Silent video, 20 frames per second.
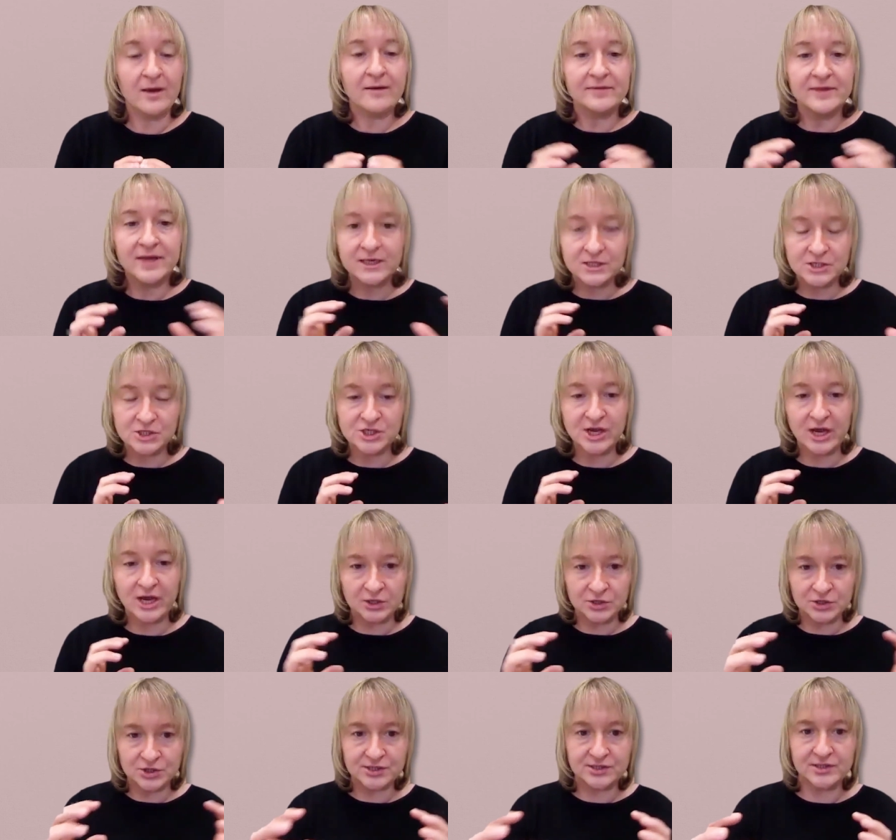that
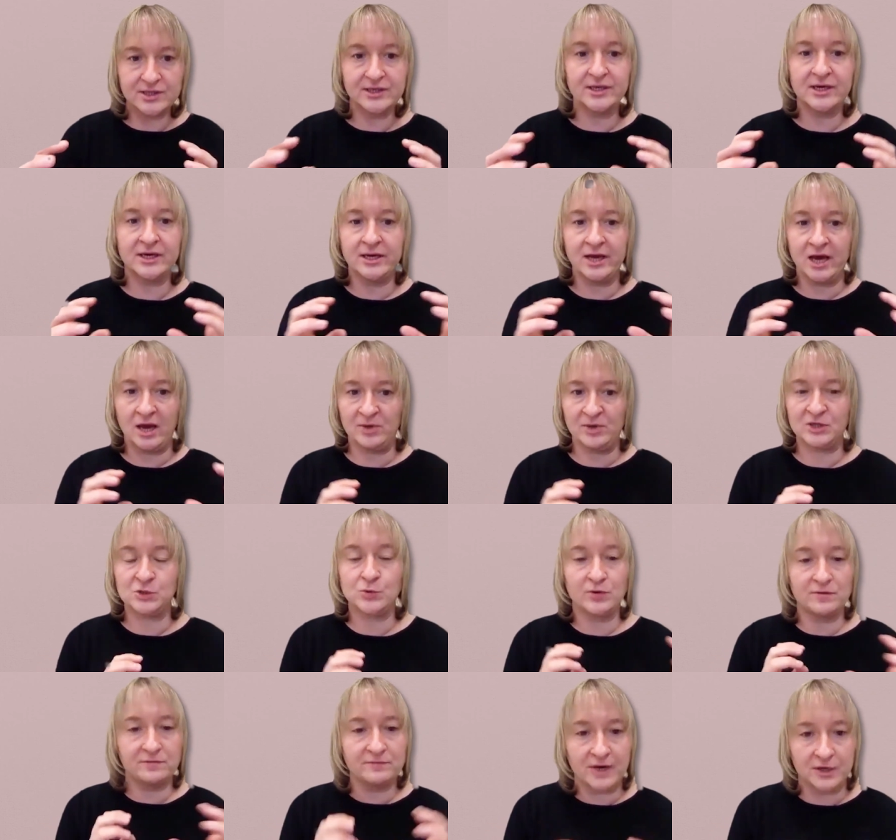changes the dynamics
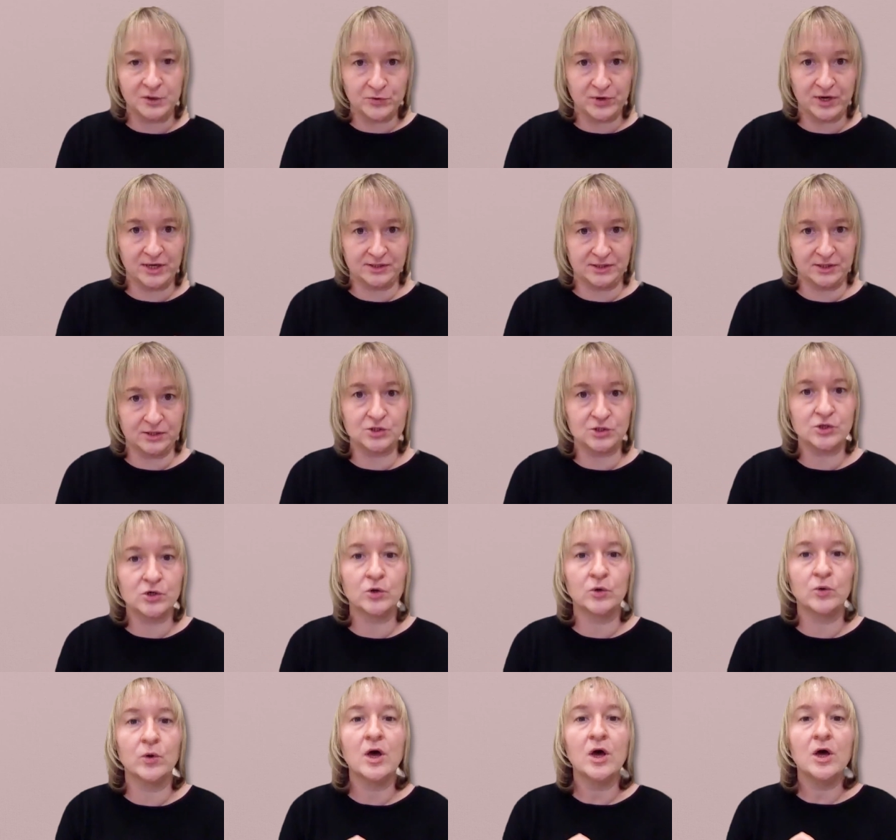with fundraising.
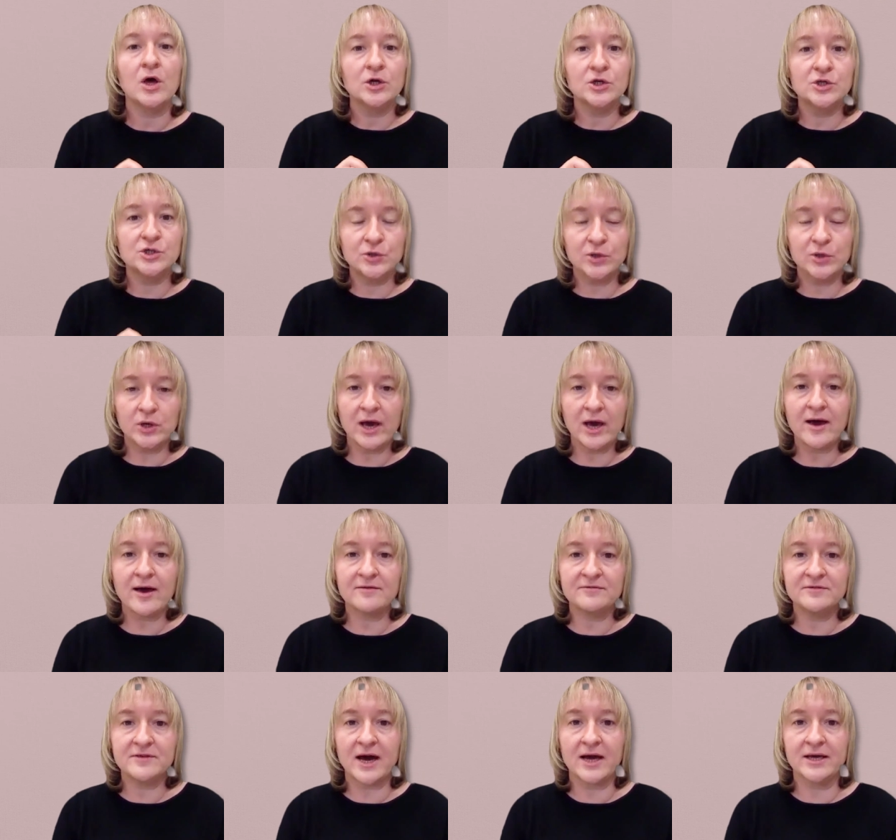So, do you
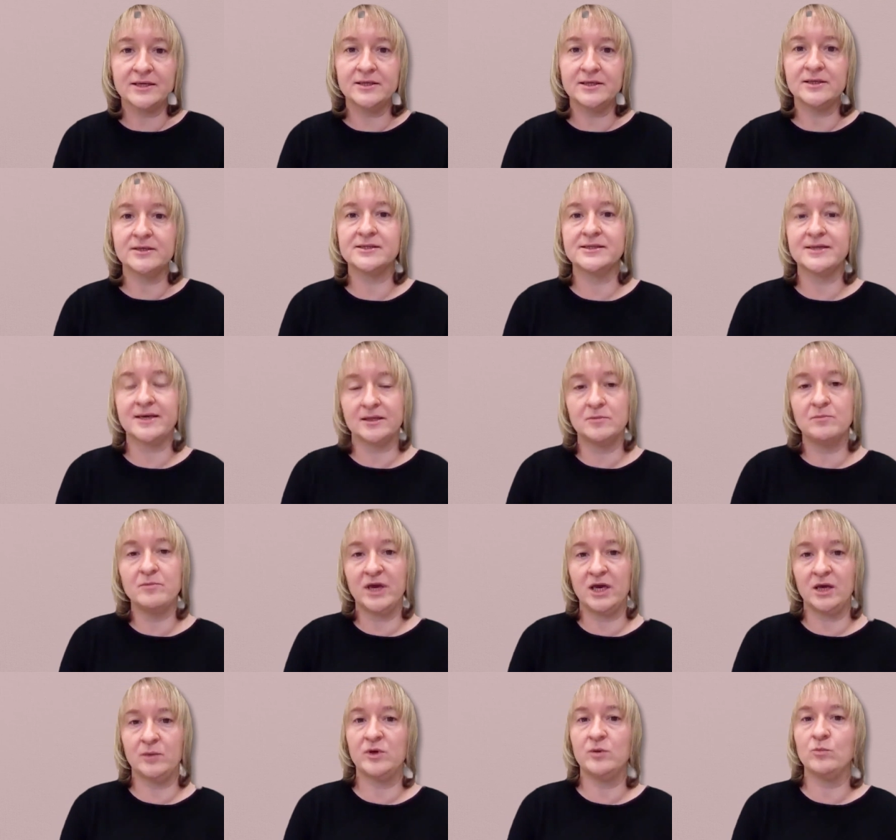have ideas that
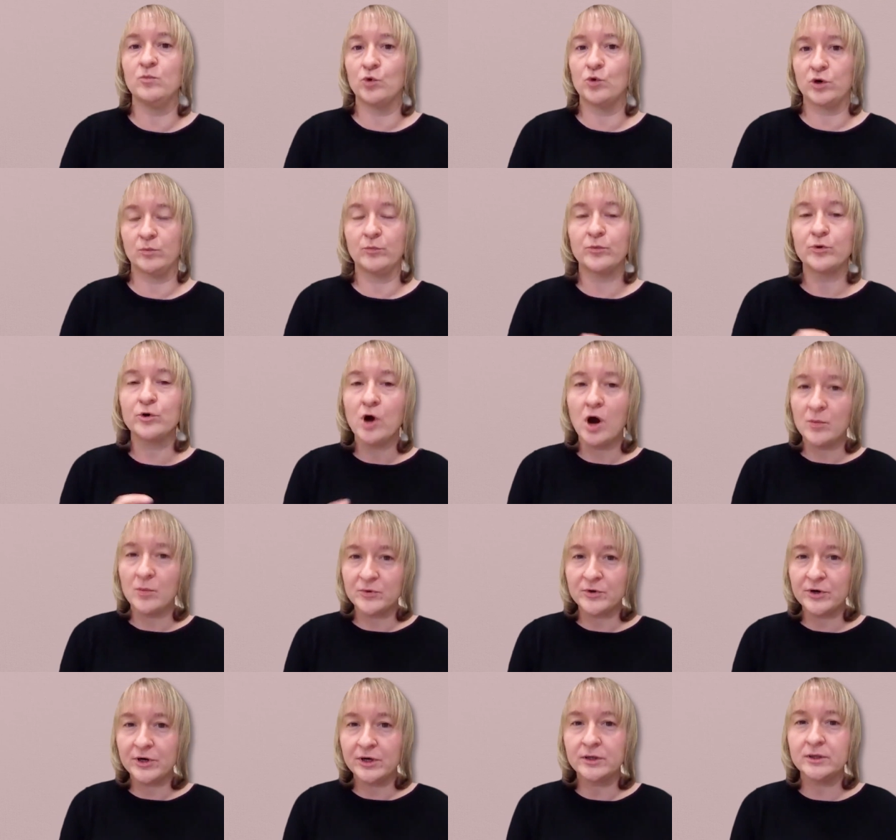may be more
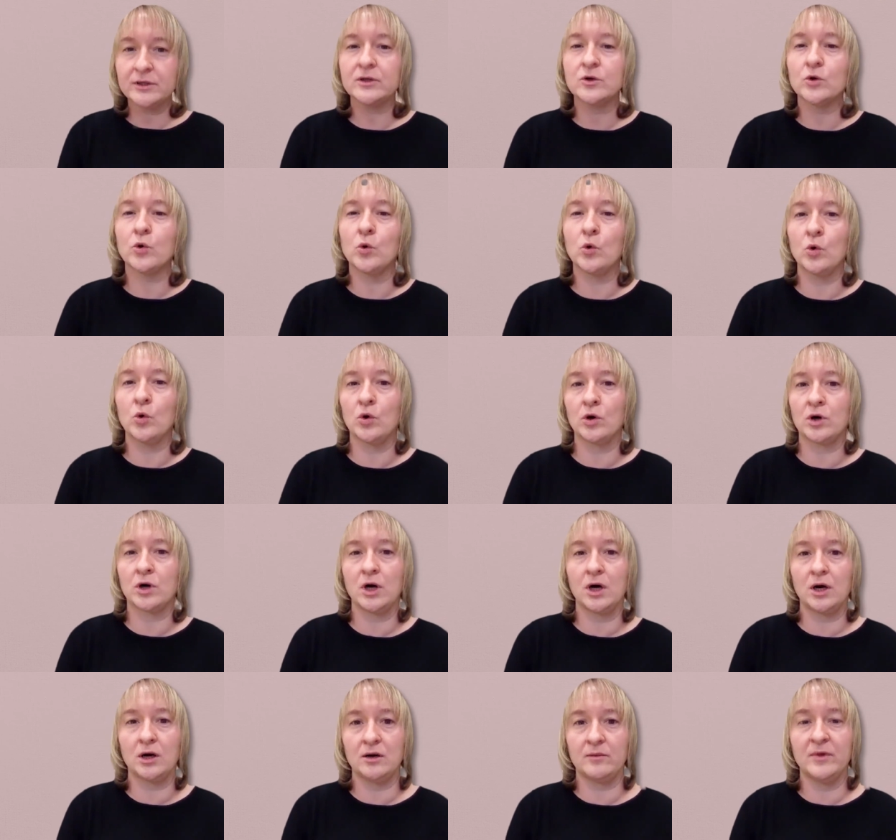appropriate or
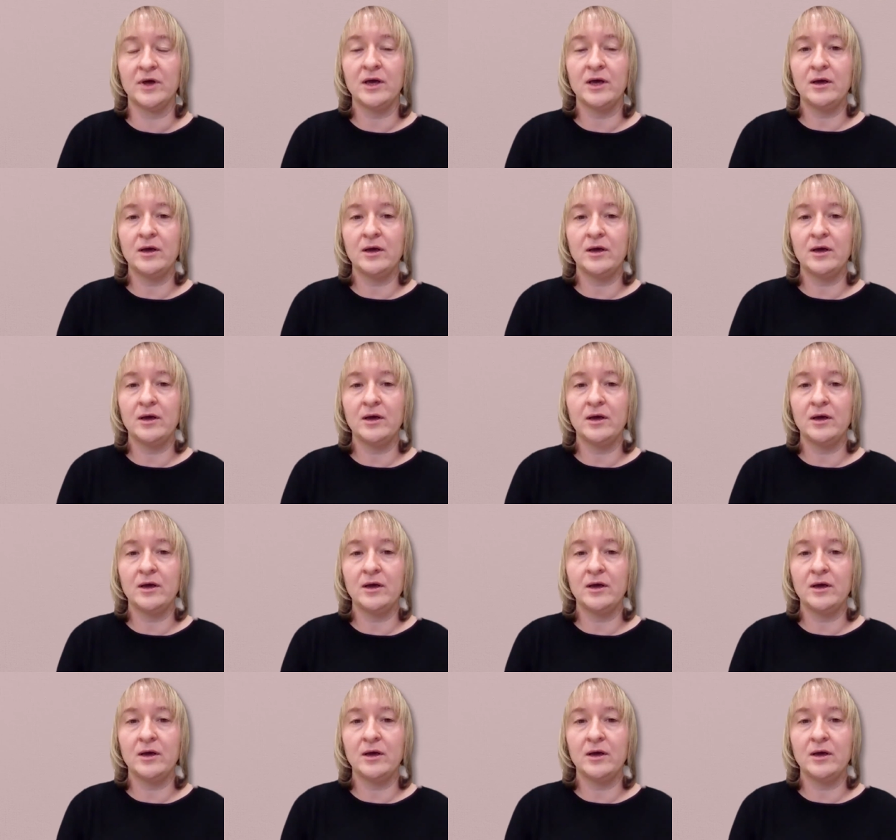um,